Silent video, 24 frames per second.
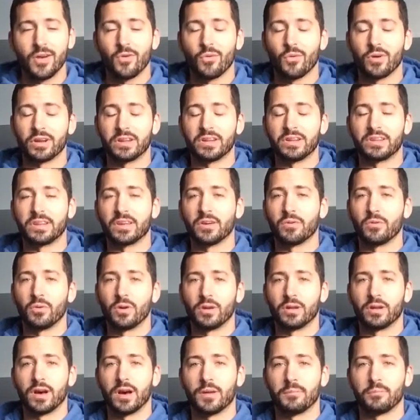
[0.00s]
Wanted to get
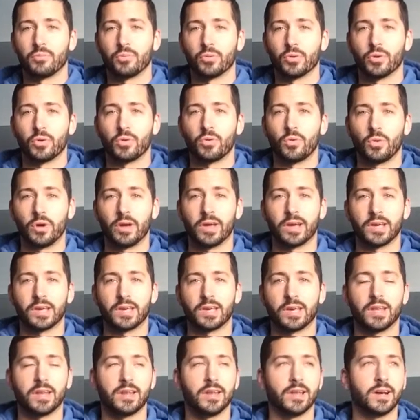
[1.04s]
one up real quick
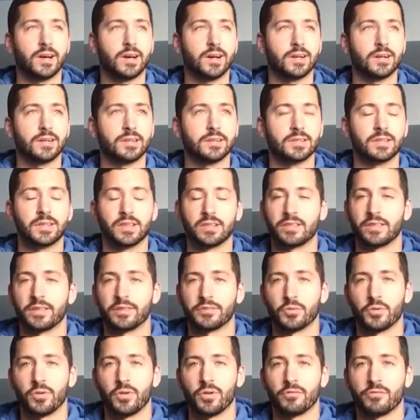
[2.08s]
and get
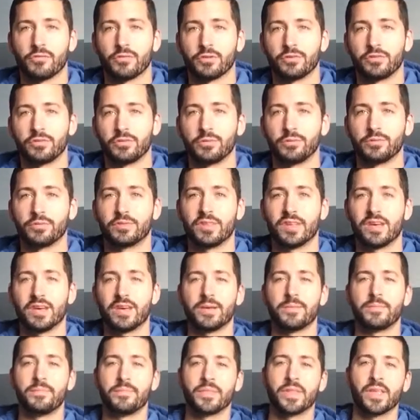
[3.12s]
things rolling for
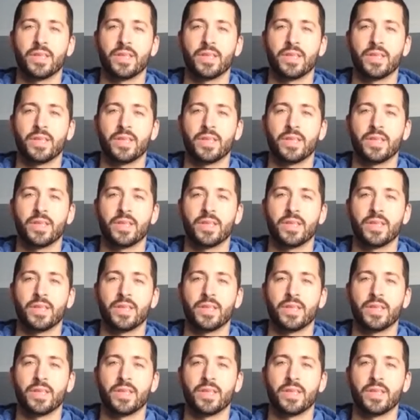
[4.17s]
Tuesday,